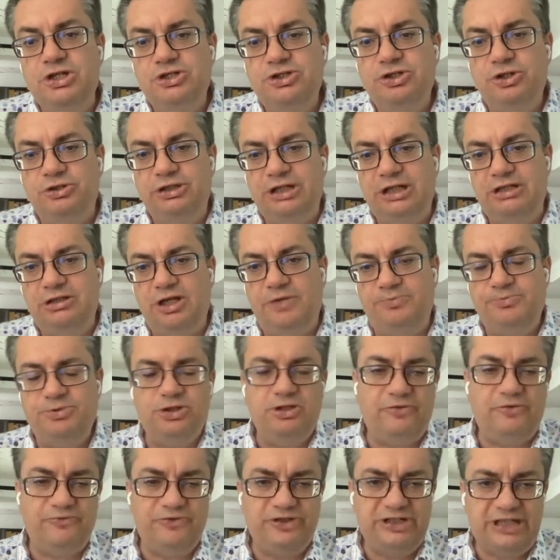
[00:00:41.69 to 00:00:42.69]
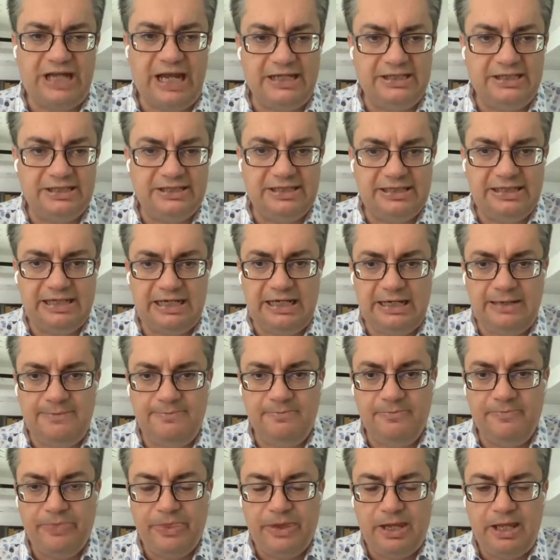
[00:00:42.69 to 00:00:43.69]
So the adoption of such
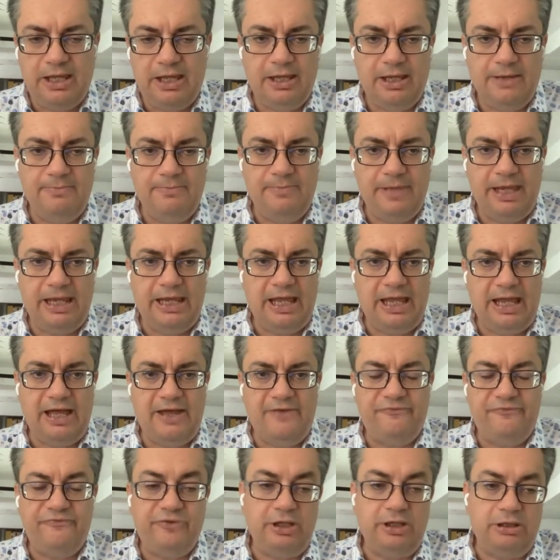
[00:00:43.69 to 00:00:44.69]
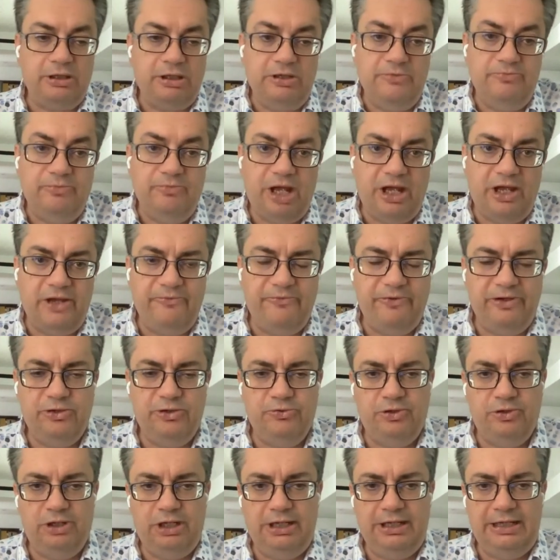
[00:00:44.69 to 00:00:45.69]
scheme may have, in my
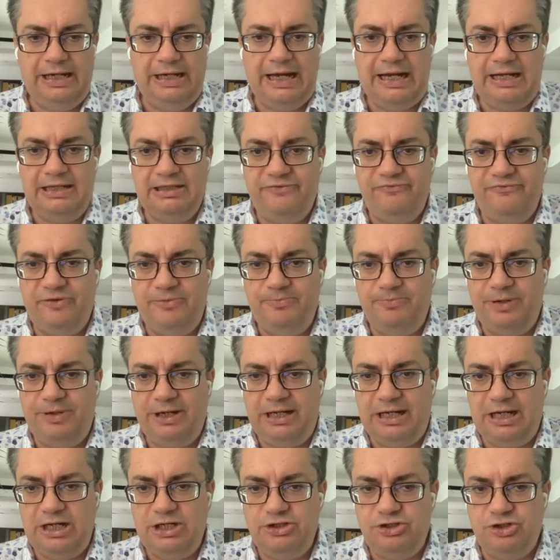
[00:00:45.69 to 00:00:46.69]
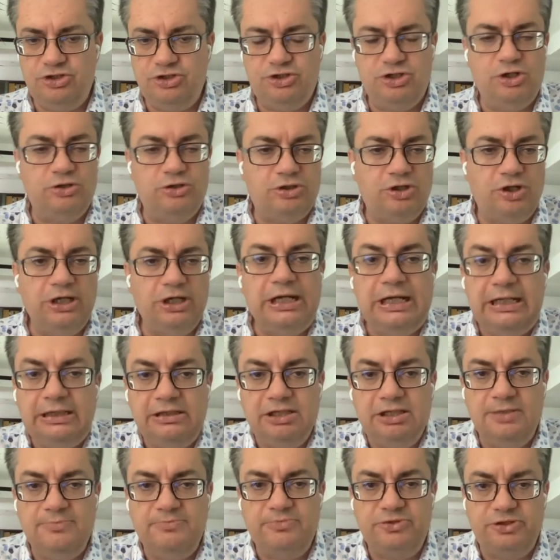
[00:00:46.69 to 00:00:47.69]
view, negative implications, not only
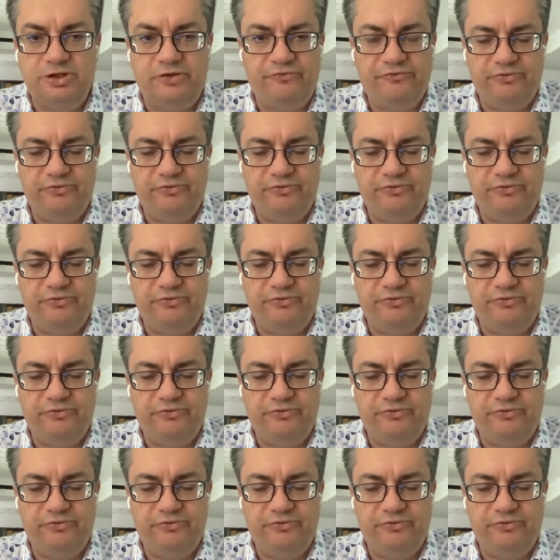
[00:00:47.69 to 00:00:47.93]
in terms